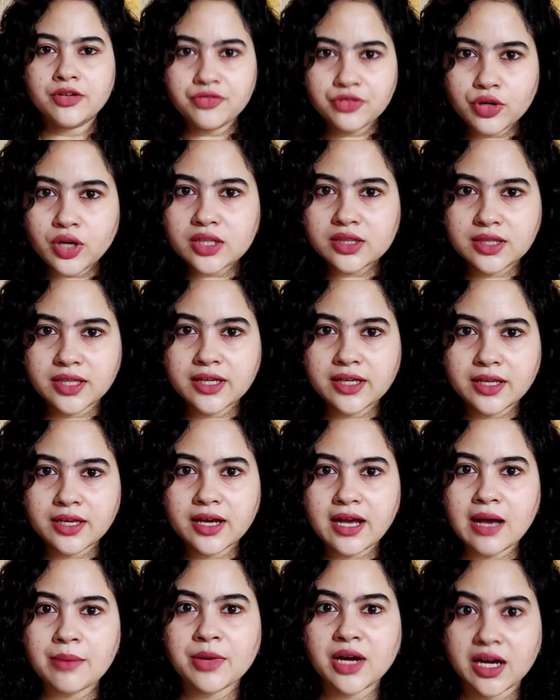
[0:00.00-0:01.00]
you are thinking
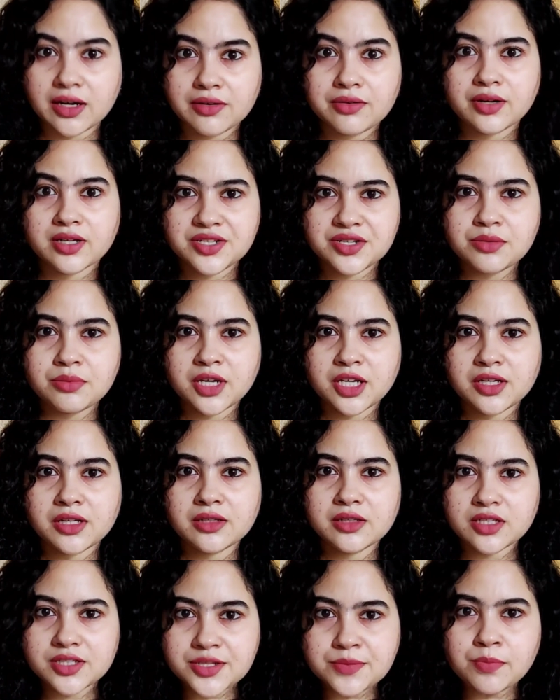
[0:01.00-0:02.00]
I'm underestimating
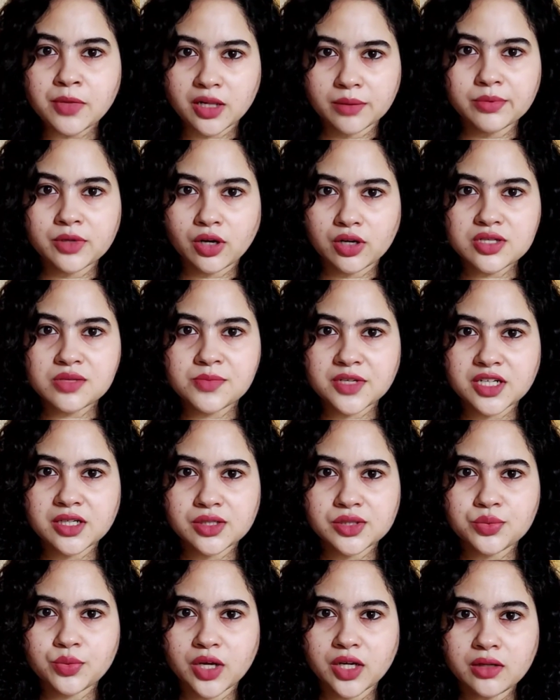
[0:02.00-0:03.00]
this Balm
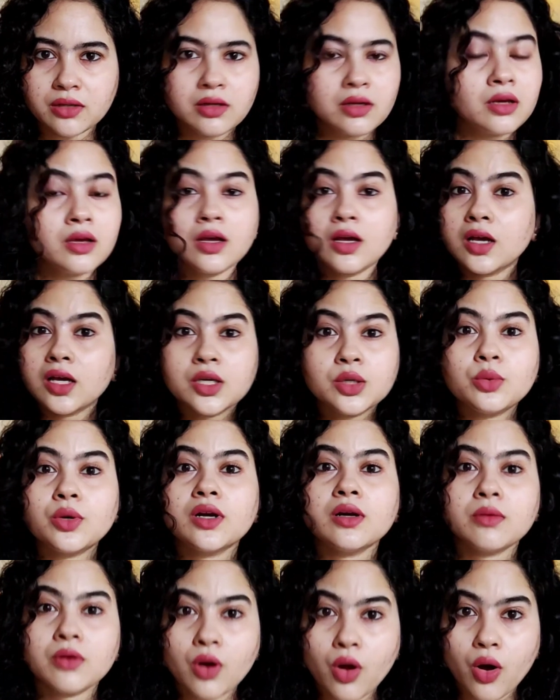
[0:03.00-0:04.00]
Cosmetics one, you
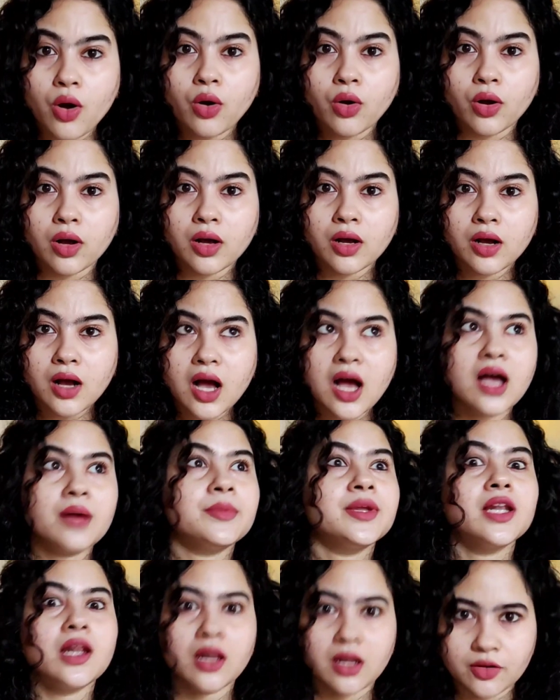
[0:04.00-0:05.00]
are wrong. I'm
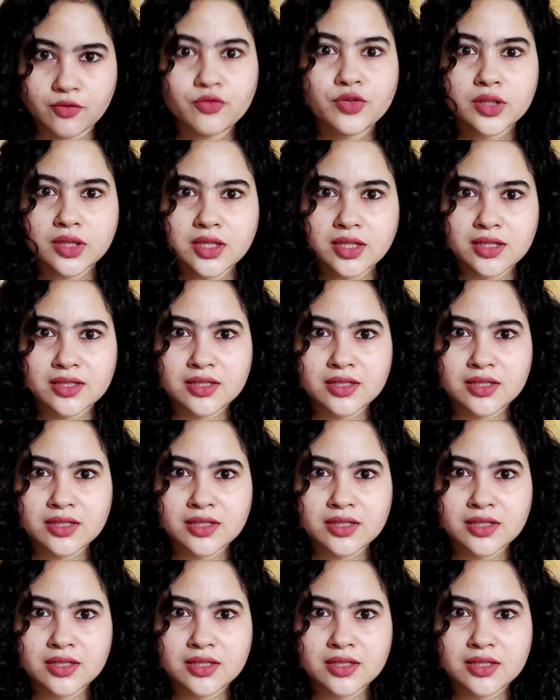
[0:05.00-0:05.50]
in love with it.